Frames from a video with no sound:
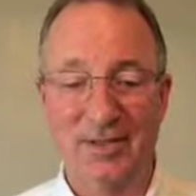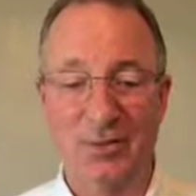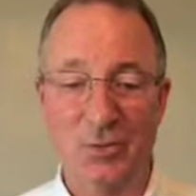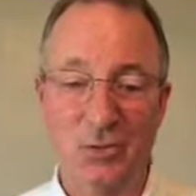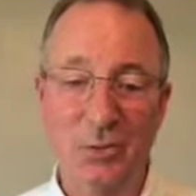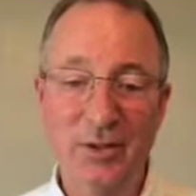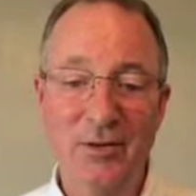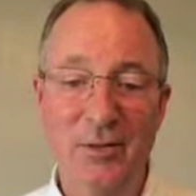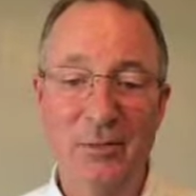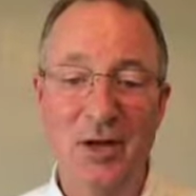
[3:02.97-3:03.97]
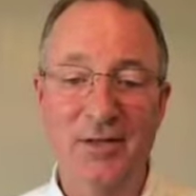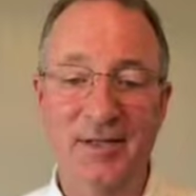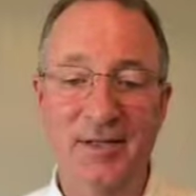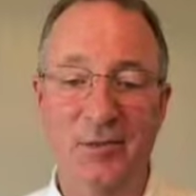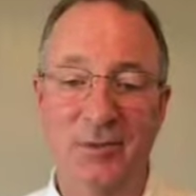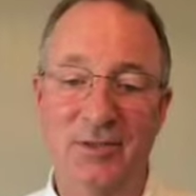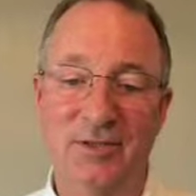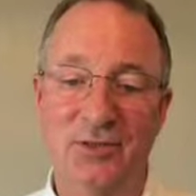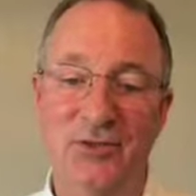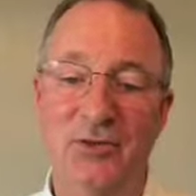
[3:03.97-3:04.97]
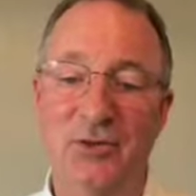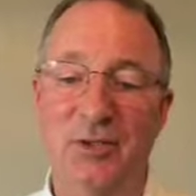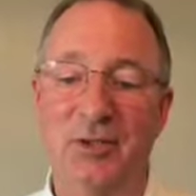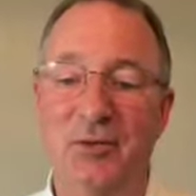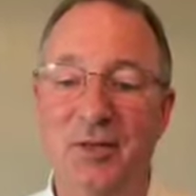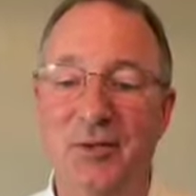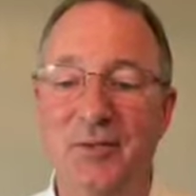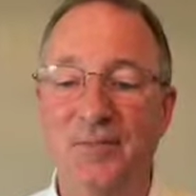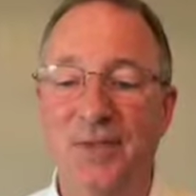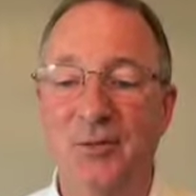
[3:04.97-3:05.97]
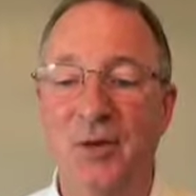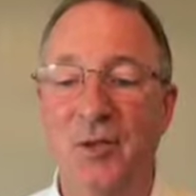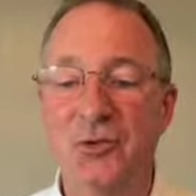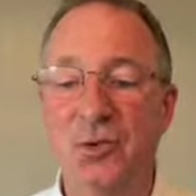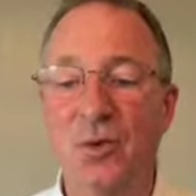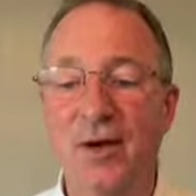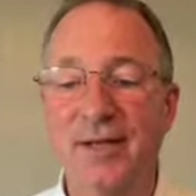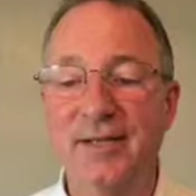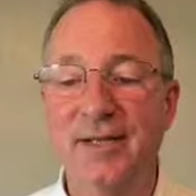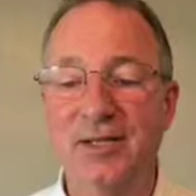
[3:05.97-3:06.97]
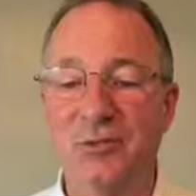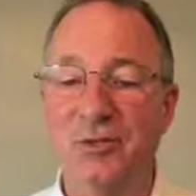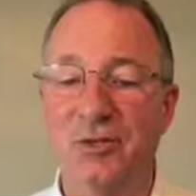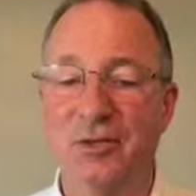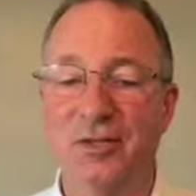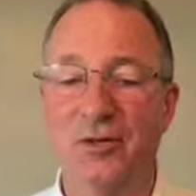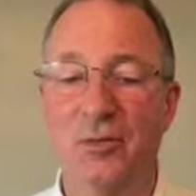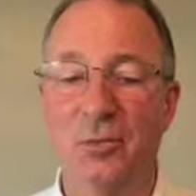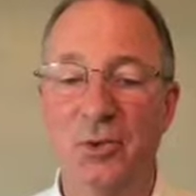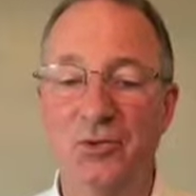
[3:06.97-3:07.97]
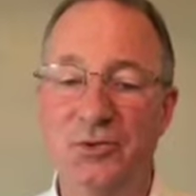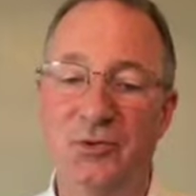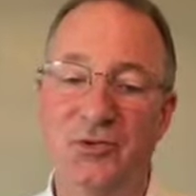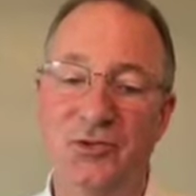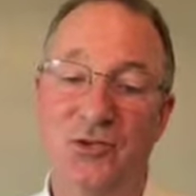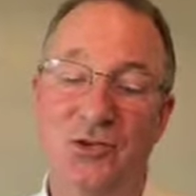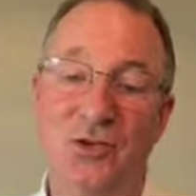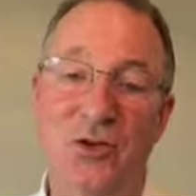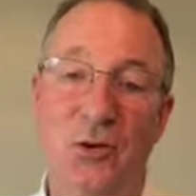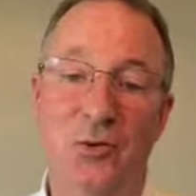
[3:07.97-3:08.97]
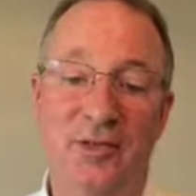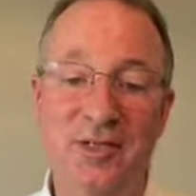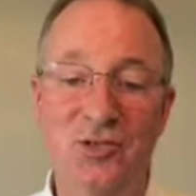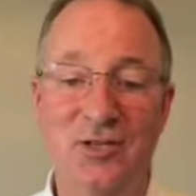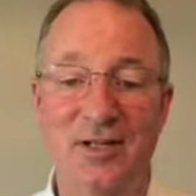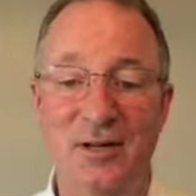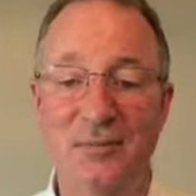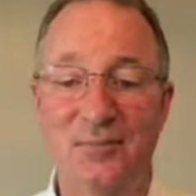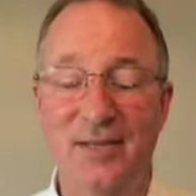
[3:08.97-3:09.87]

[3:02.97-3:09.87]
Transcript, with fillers: It was winter in Montana with a little snow on the ground, one of those quiet days when you can hear the bulls crunch the snow with each step.